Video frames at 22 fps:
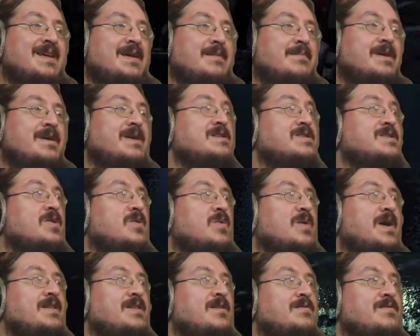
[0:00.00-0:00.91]
but
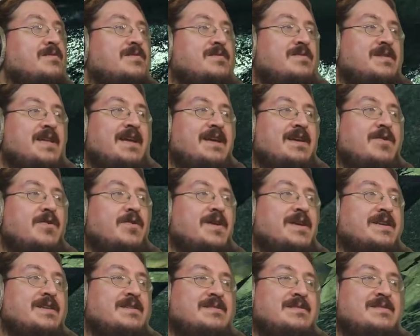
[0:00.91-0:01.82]
also I don't think you
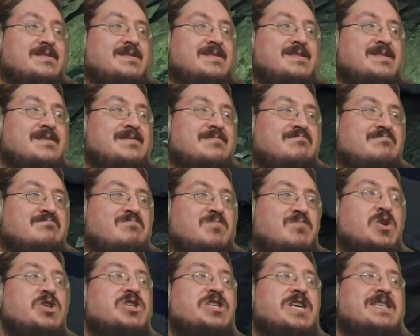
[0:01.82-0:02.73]
can
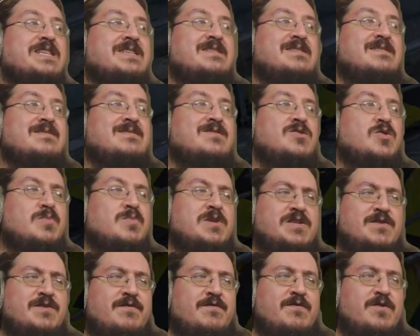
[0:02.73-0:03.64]
push it too
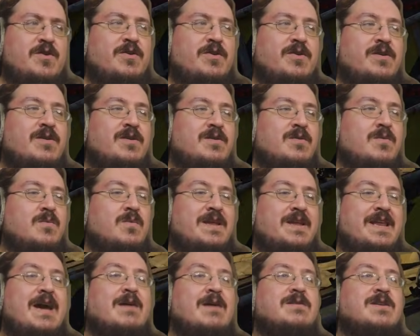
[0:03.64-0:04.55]
much further
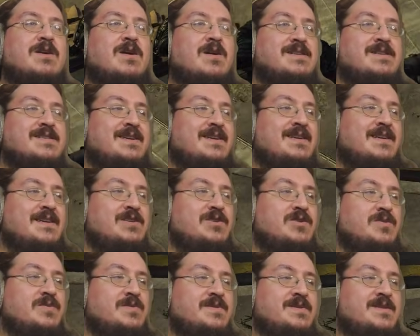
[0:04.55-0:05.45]
without causing
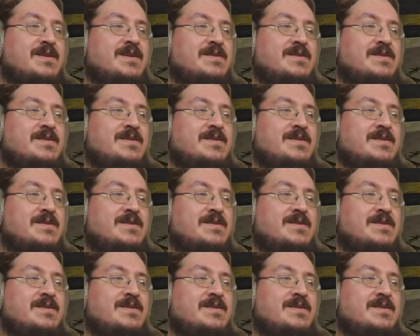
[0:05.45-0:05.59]
issues there